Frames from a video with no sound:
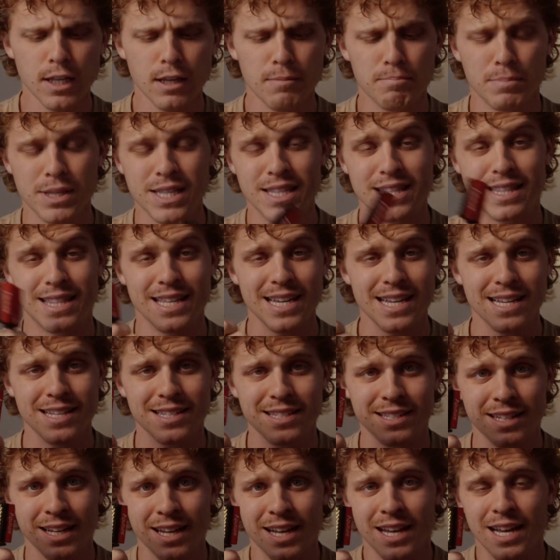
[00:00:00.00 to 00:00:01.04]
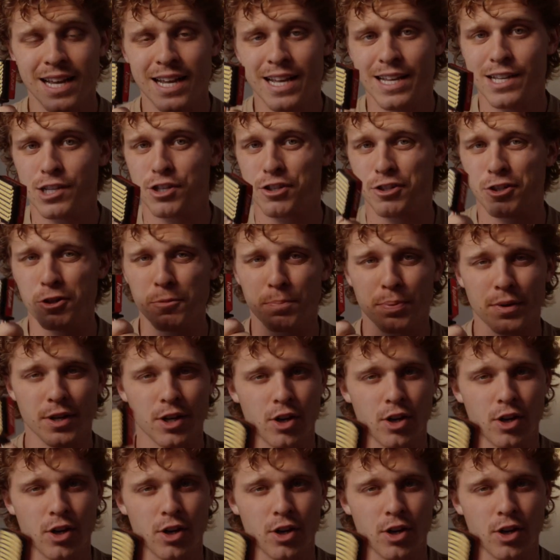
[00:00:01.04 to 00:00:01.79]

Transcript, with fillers: but this is super